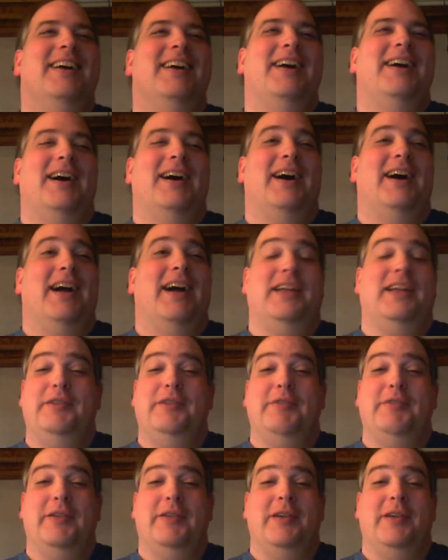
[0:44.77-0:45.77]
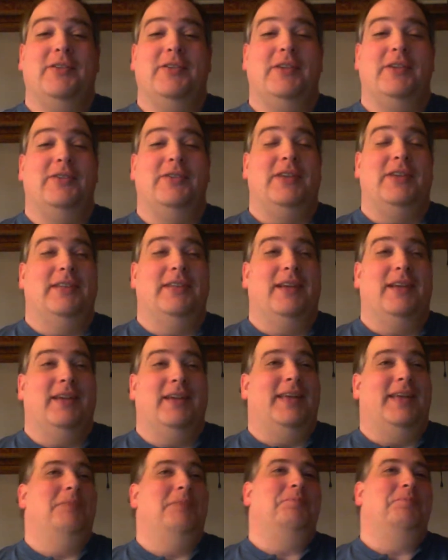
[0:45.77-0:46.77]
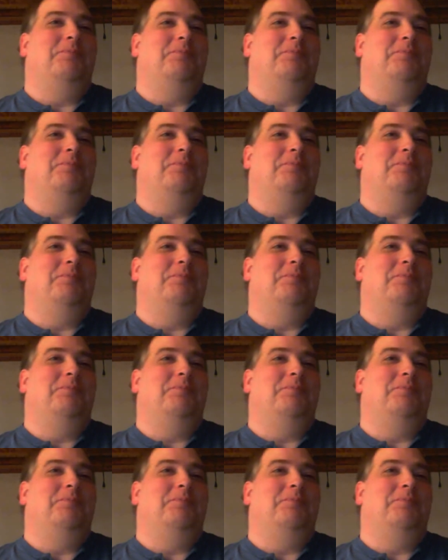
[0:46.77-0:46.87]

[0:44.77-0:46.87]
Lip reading: I hate leaving things in a state like that.